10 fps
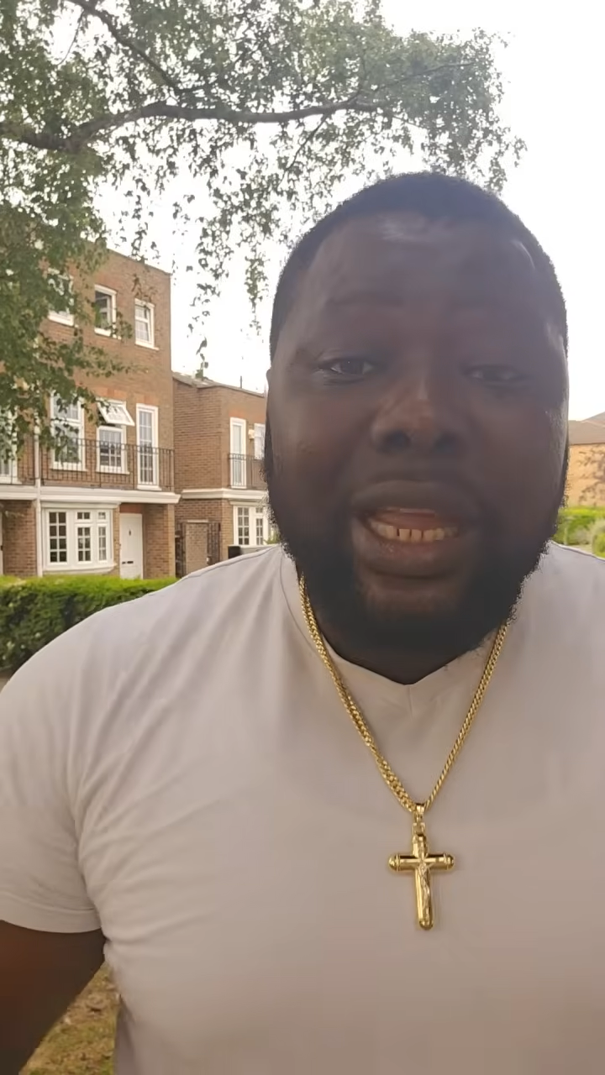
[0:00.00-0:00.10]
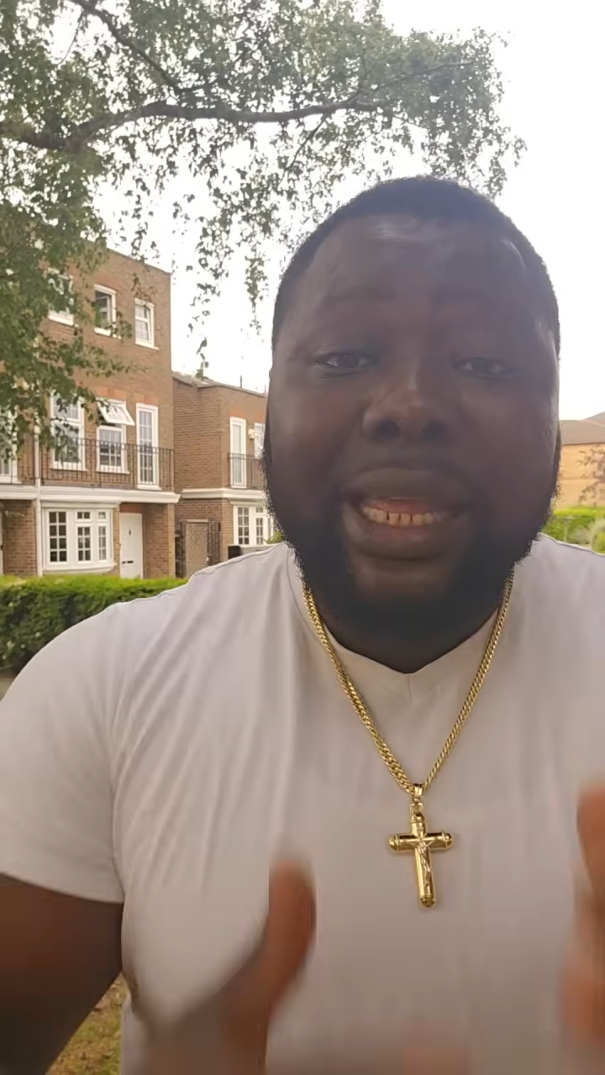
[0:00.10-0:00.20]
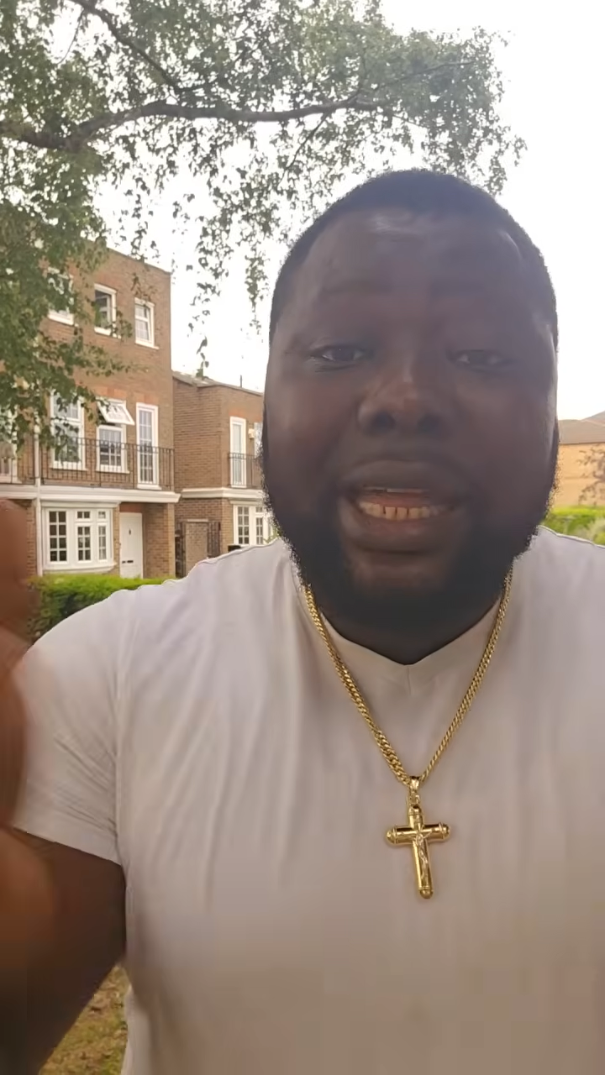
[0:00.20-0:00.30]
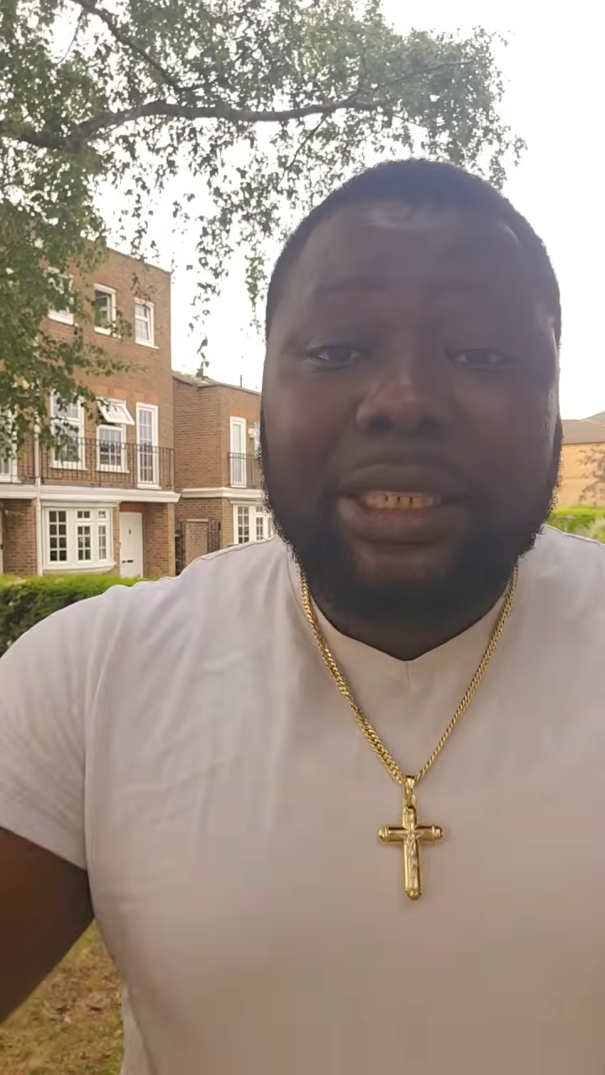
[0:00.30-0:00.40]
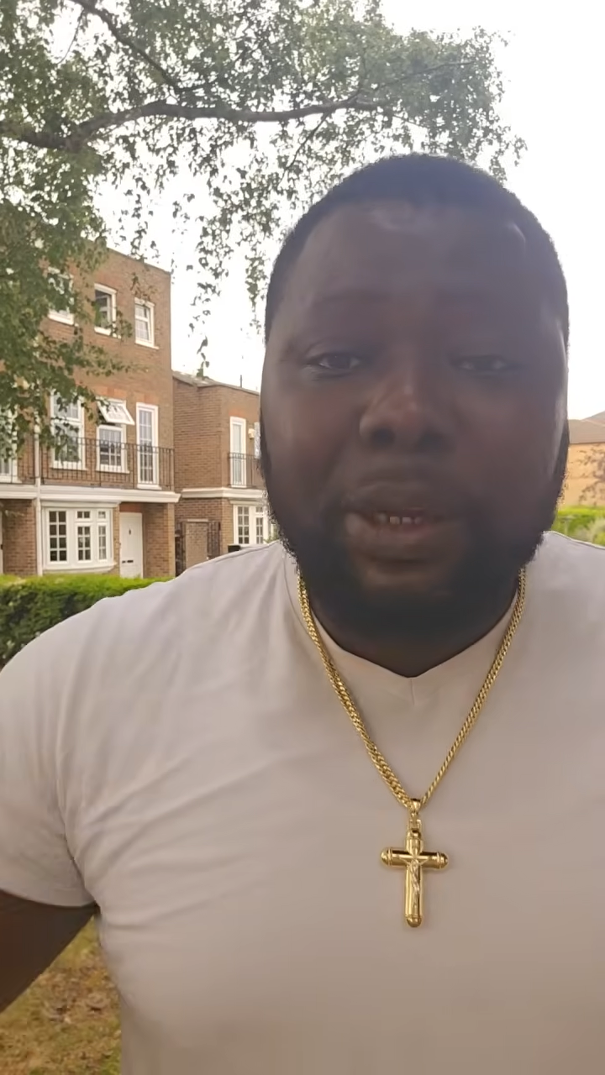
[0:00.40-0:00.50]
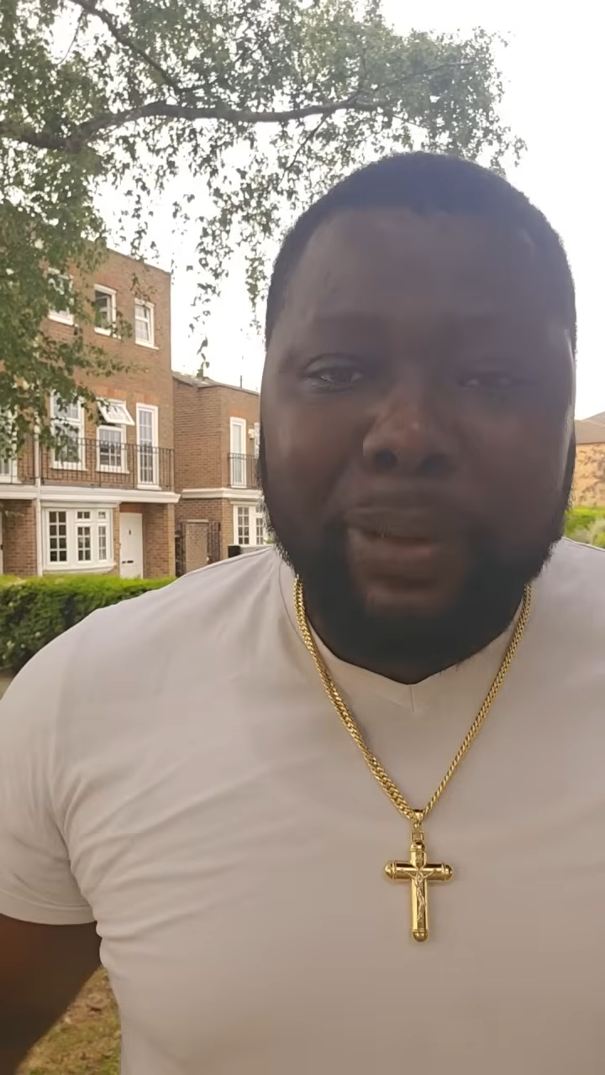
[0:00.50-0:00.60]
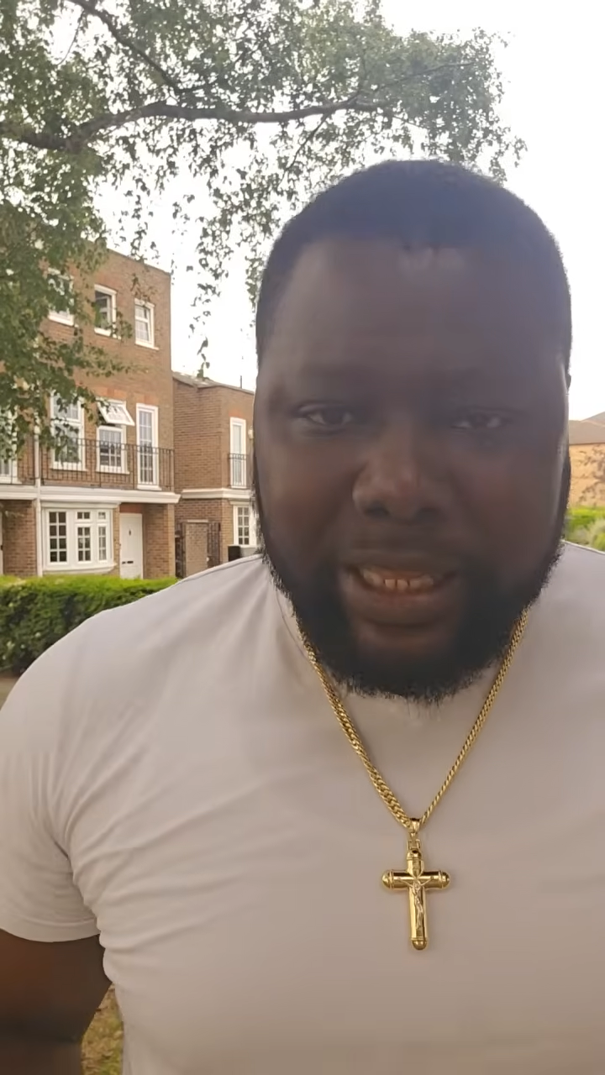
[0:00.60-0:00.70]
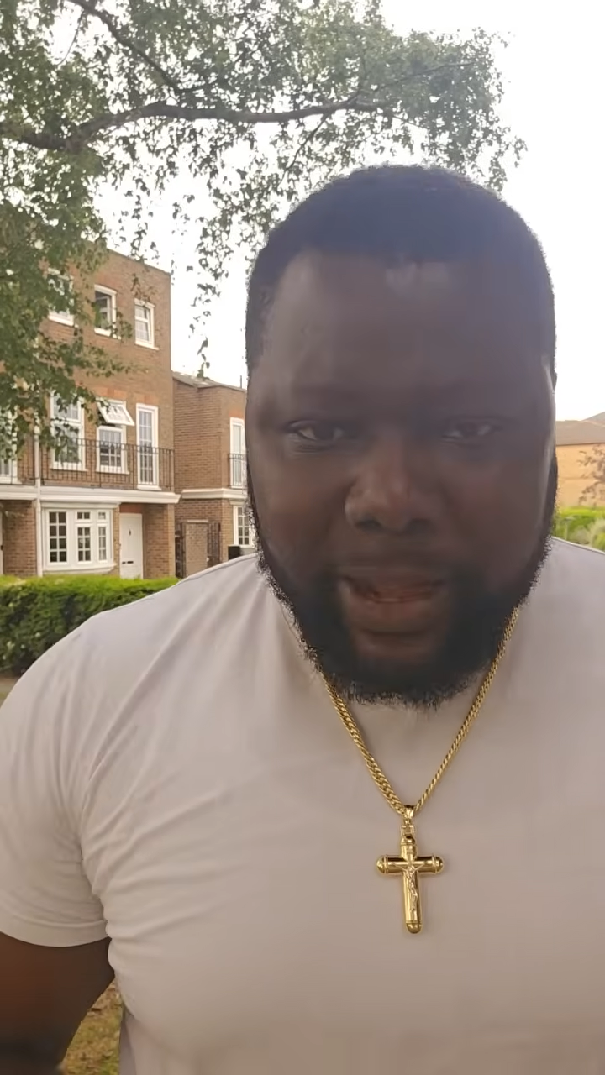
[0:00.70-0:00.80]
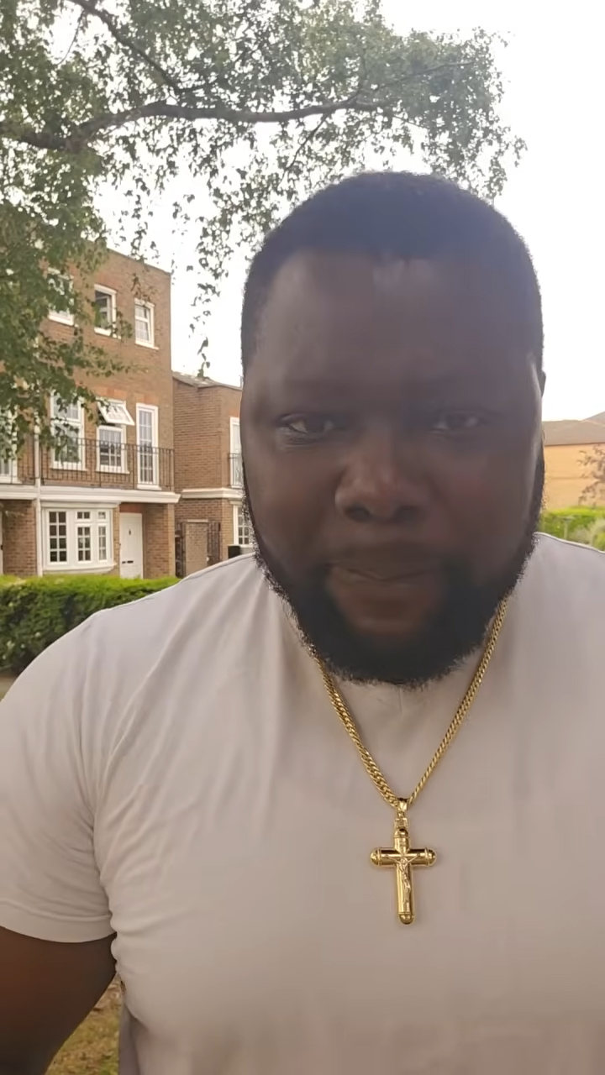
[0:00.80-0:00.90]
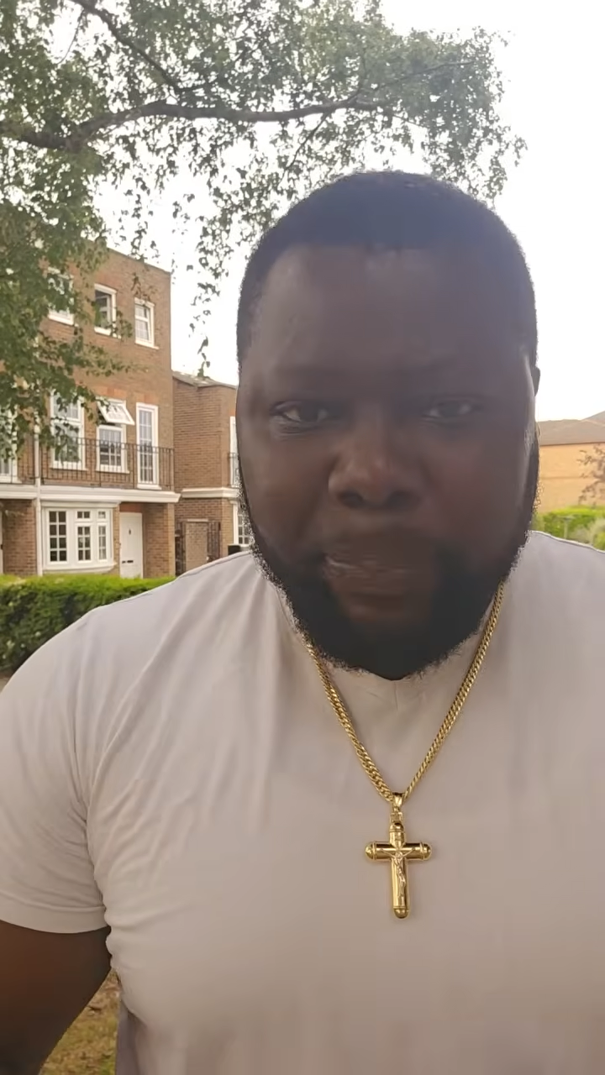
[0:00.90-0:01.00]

and get it better?